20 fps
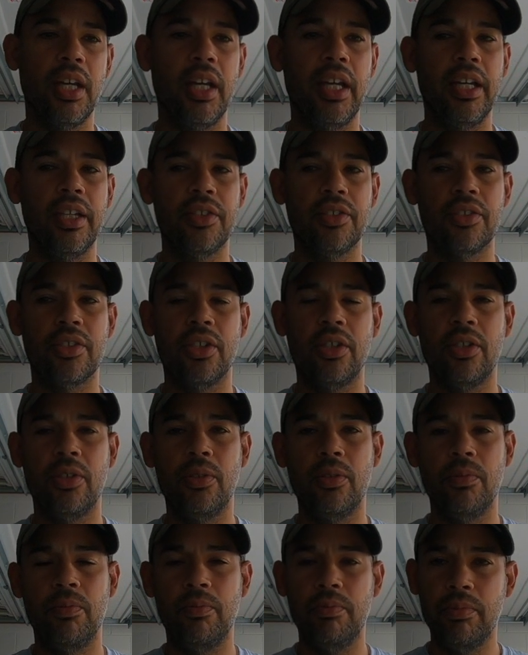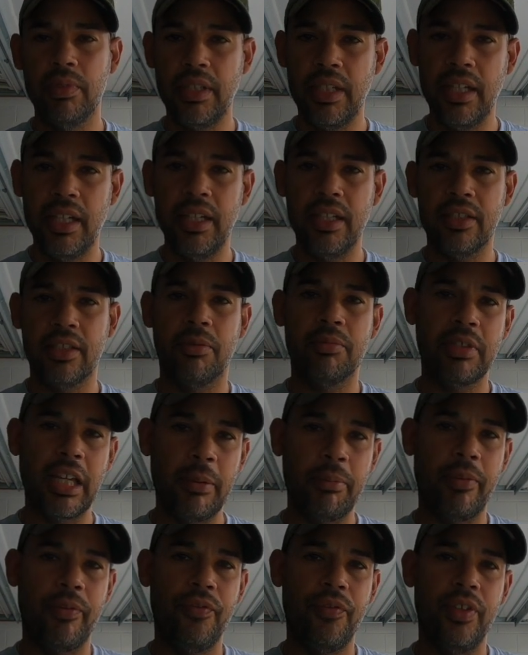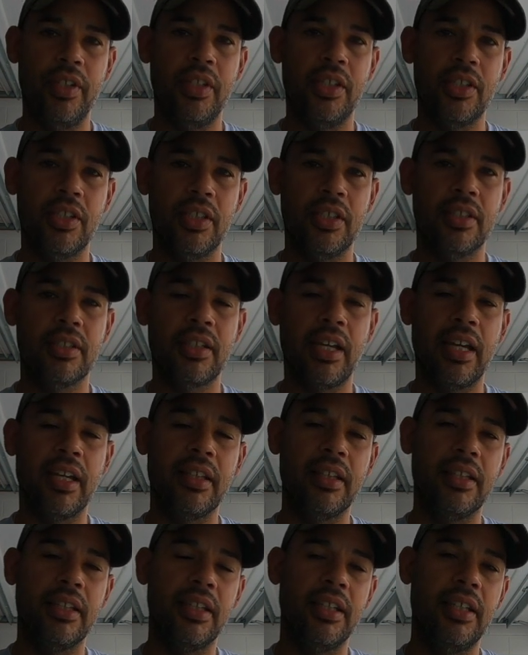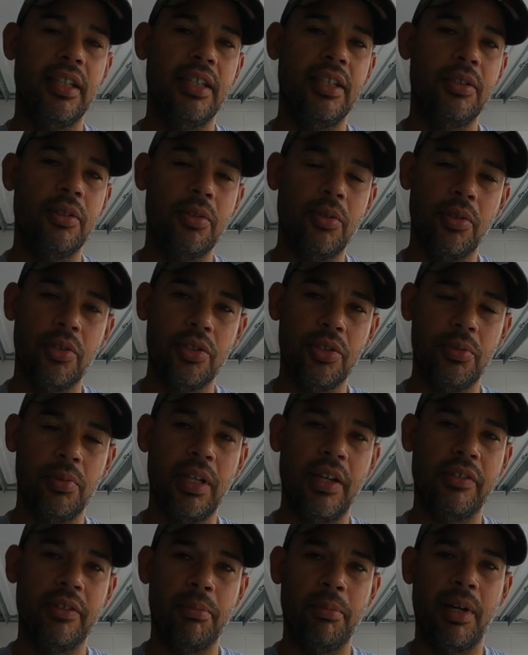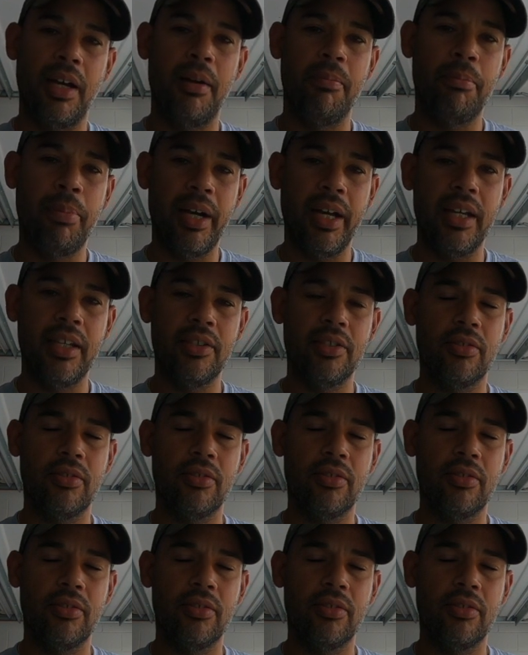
And so getting some type of fitness and cycling in, of course, you would have to buy a bike.